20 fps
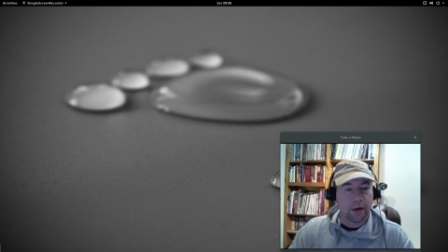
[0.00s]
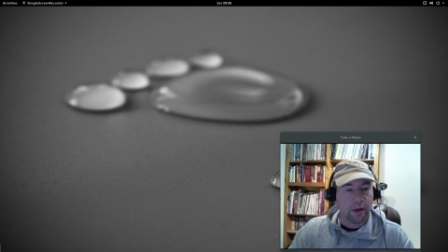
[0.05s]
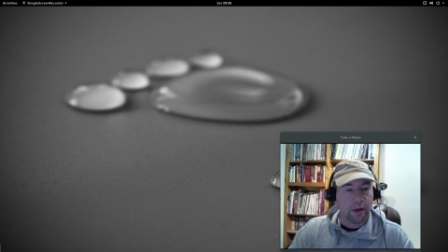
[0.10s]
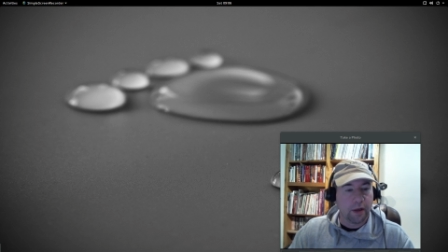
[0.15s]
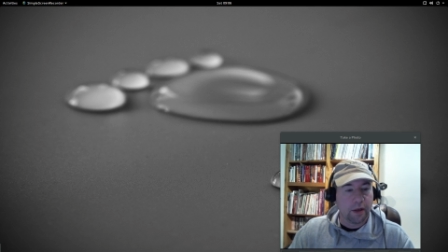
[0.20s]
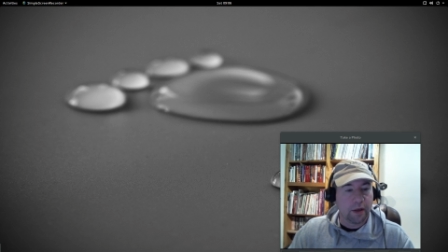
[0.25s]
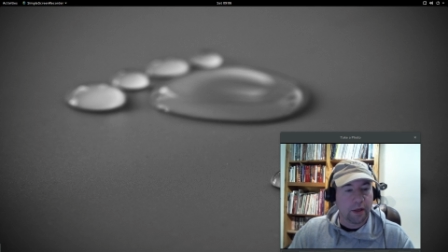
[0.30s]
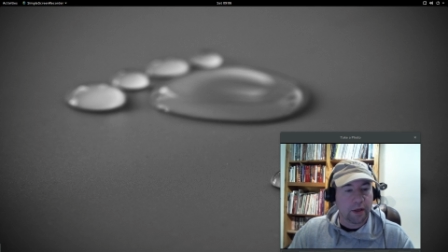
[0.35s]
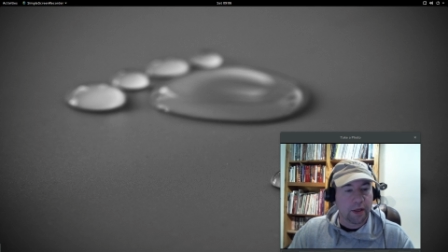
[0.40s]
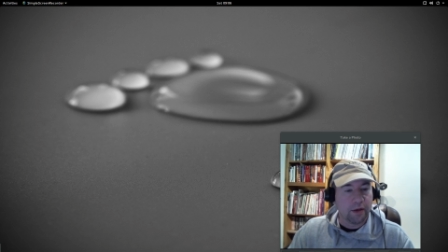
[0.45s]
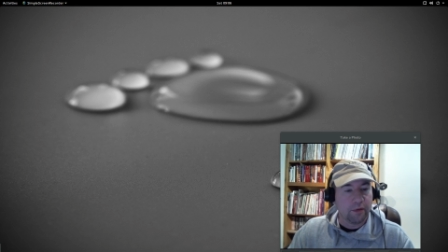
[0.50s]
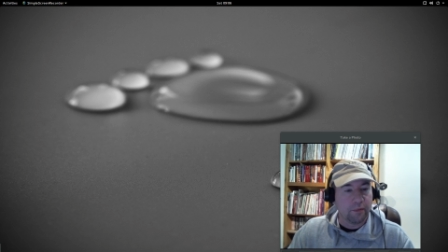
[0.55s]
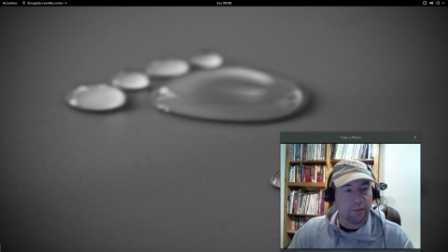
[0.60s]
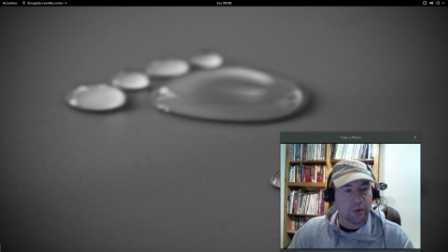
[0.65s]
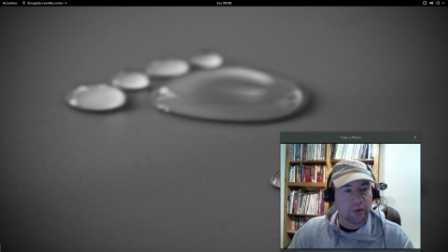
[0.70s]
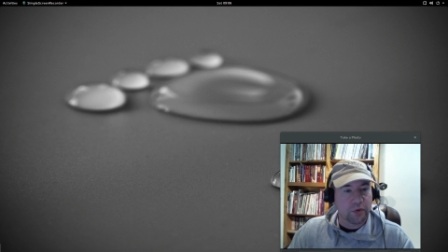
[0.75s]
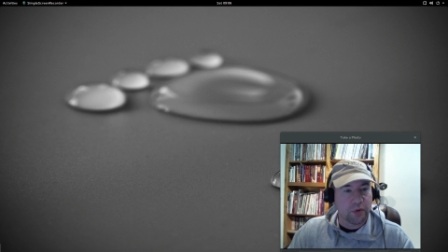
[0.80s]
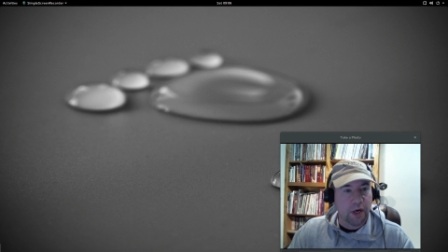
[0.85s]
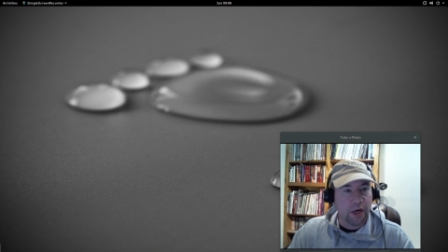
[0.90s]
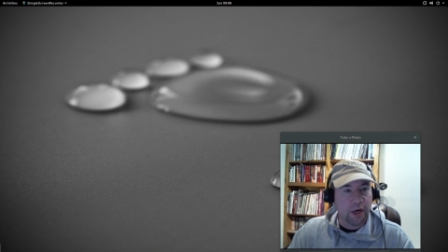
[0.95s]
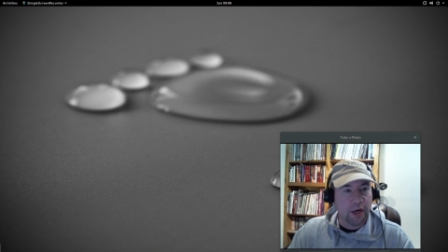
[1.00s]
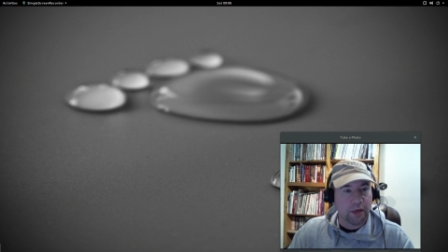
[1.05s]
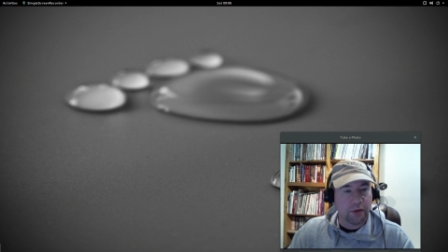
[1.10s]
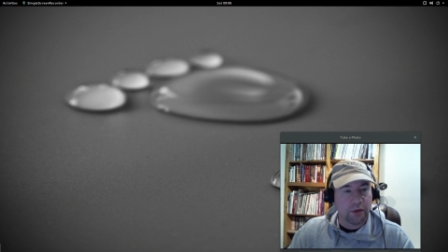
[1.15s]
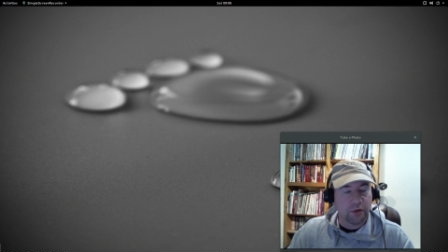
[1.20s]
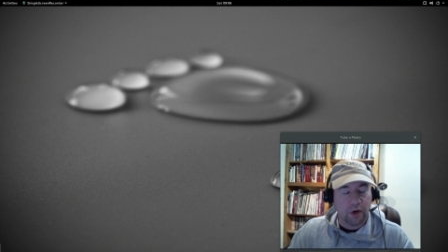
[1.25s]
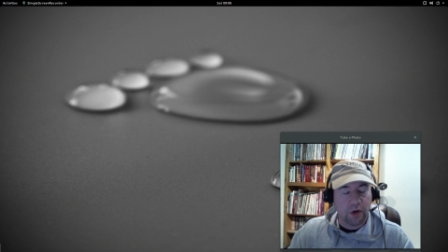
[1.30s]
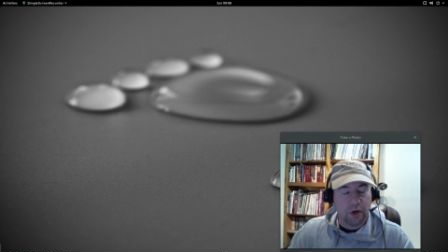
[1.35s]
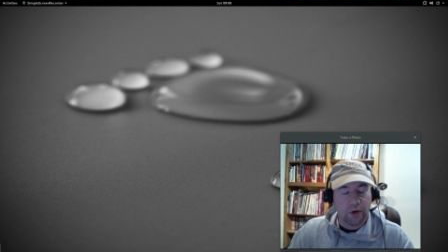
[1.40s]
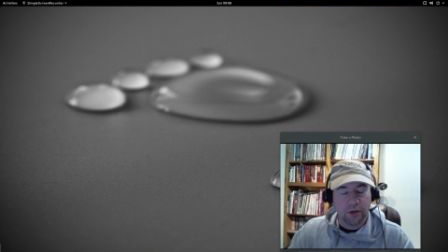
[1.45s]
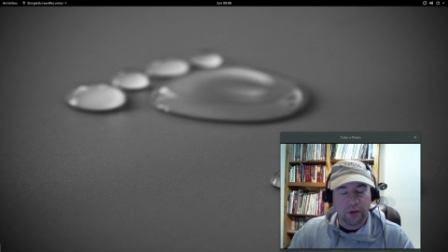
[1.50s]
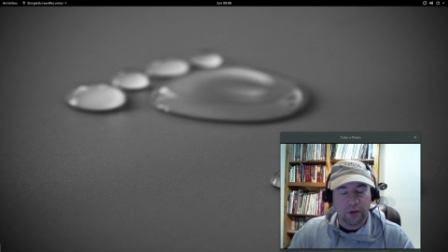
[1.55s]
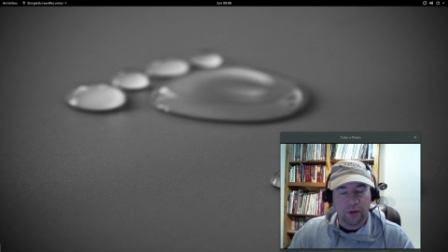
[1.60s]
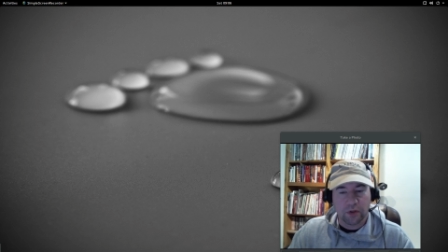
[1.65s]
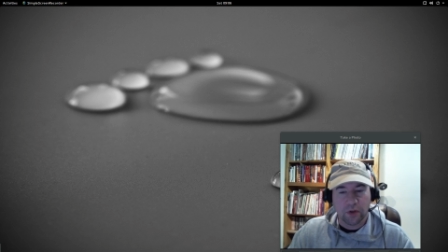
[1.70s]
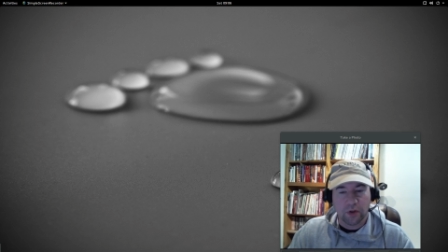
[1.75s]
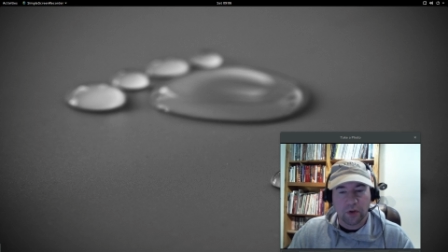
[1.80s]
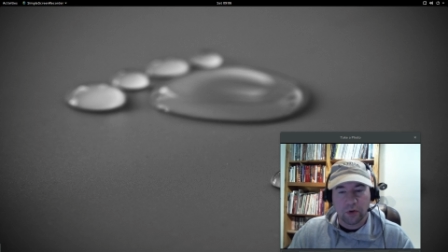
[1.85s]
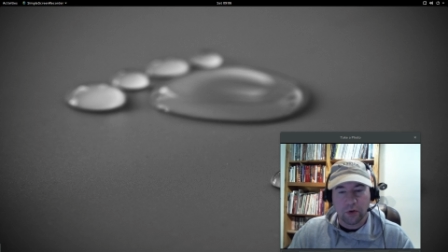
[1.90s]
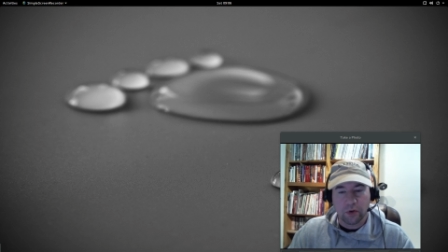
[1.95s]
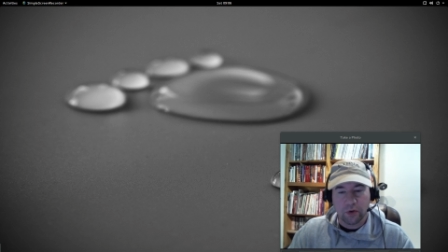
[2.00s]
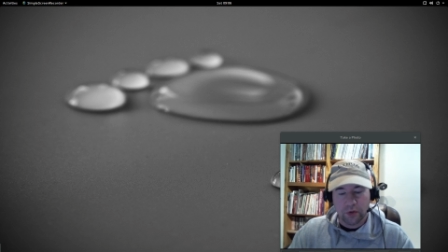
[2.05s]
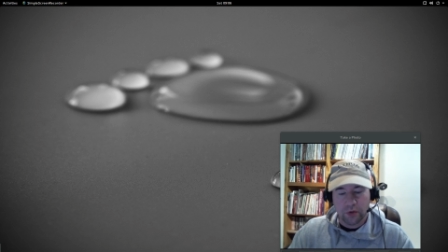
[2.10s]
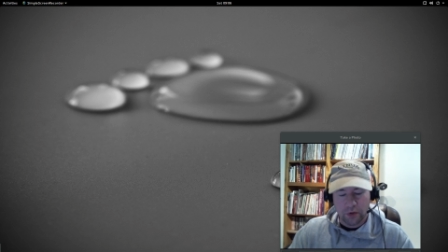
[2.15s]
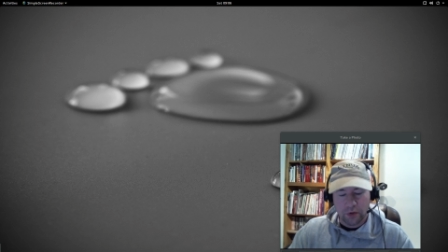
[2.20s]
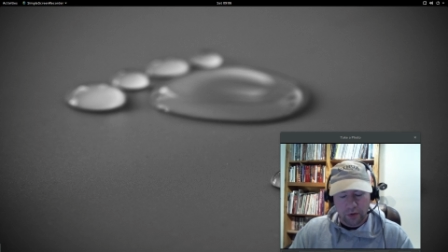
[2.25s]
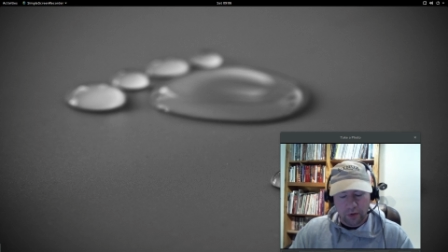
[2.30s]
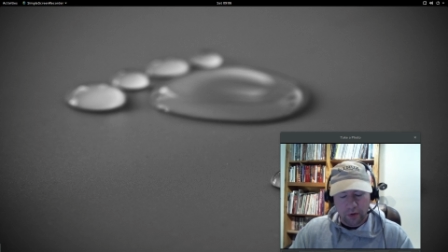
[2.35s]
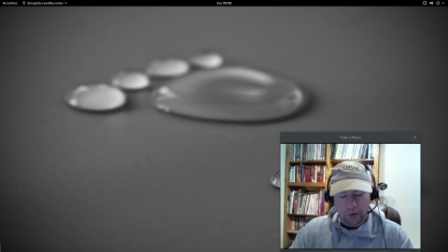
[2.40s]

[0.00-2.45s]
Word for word: uh, give them a try, draw your own conclusions,